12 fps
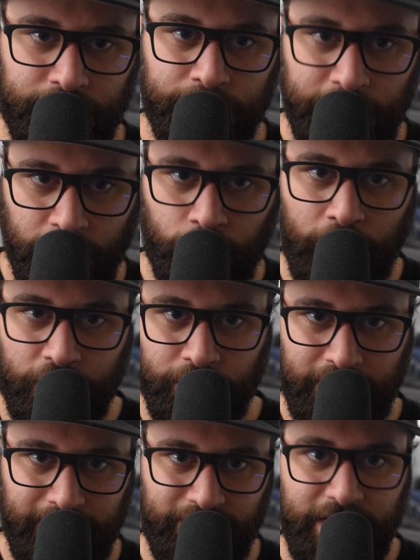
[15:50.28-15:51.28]
you know, wondering
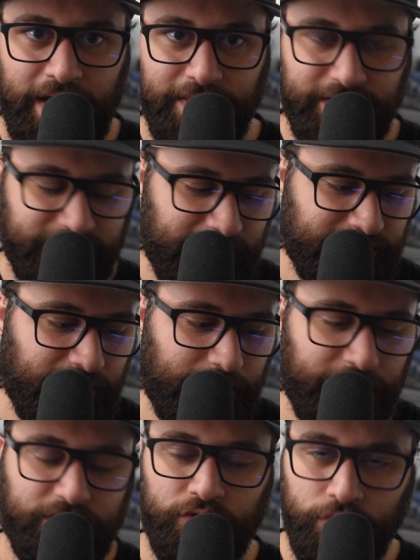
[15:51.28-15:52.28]
if this has anything to
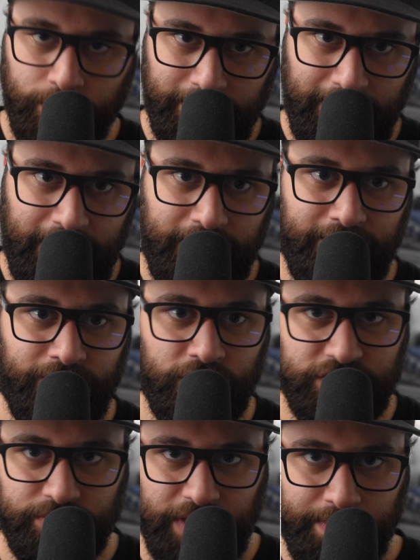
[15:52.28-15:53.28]
do with that, if there's some
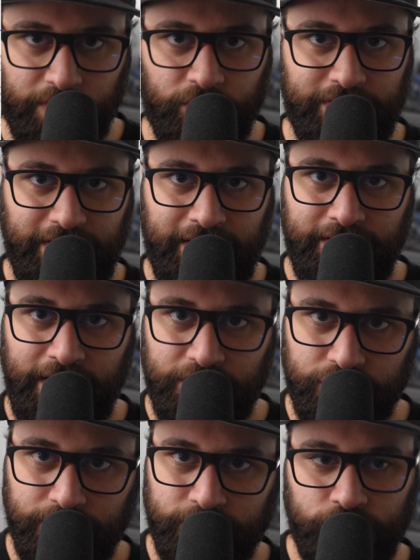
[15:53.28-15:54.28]
type of retaliation
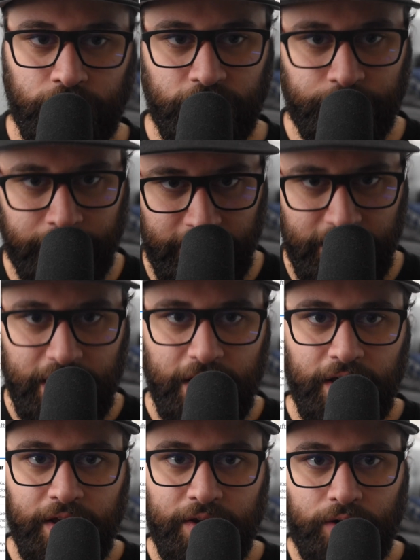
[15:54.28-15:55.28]
of sorts. But
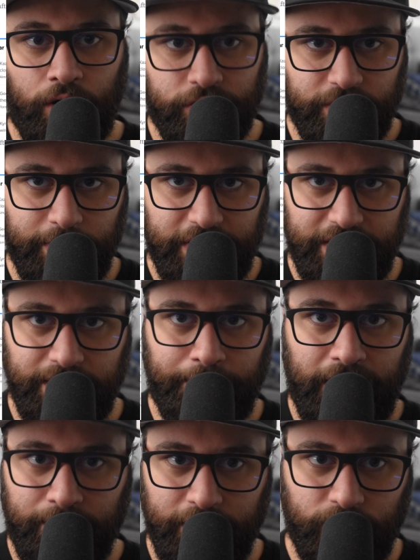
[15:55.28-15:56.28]
ultimately, the
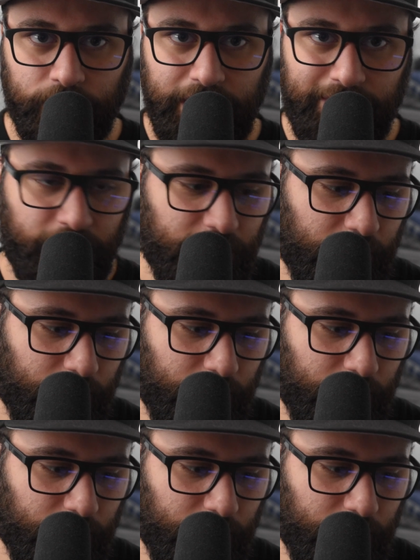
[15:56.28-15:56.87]
public will never know.